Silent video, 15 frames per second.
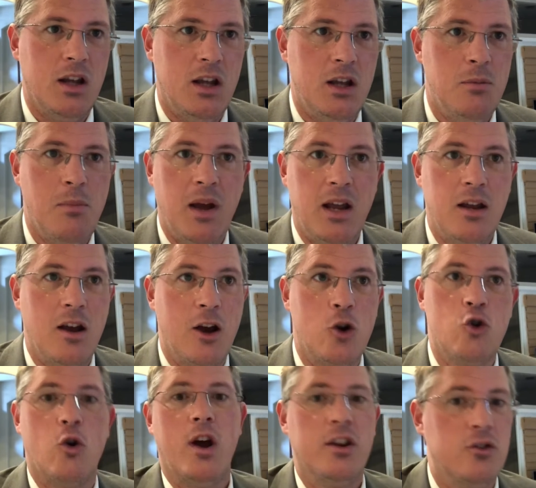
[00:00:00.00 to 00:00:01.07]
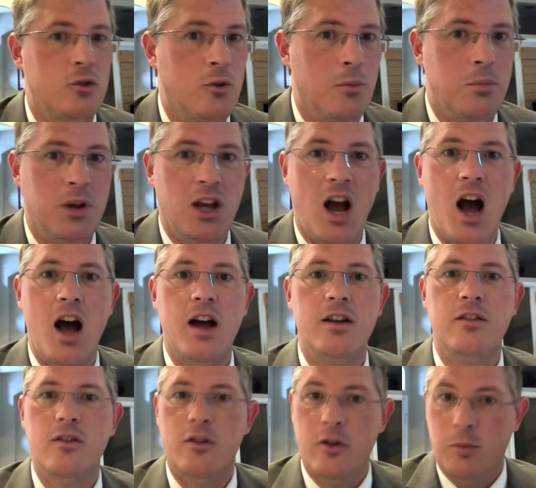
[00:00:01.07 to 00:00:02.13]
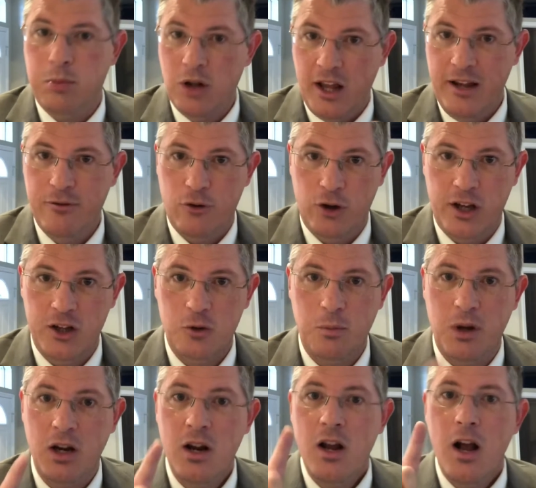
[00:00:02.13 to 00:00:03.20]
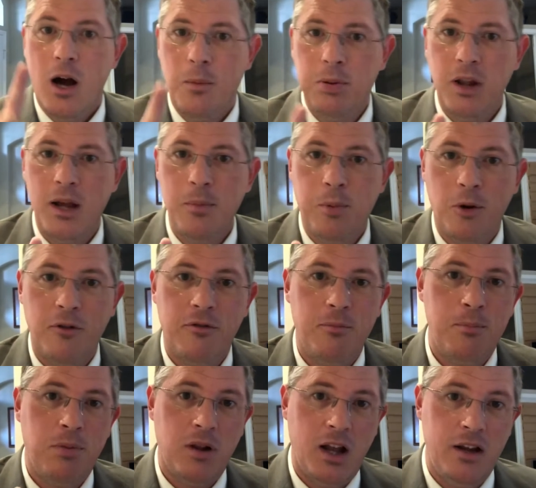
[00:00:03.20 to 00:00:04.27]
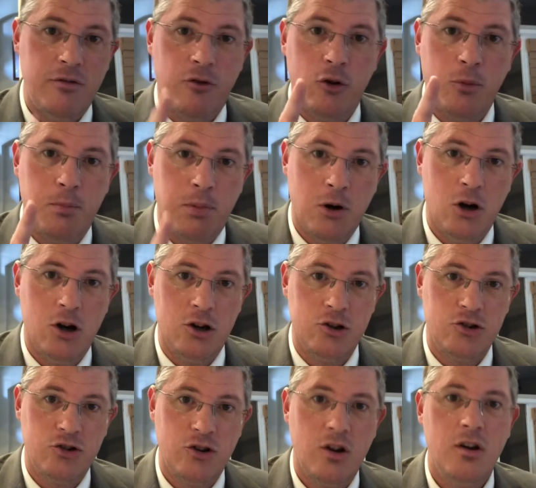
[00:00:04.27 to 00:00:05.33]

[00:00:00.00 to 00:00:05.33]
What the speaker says: He may aggress beyond the playfulness. But a playful push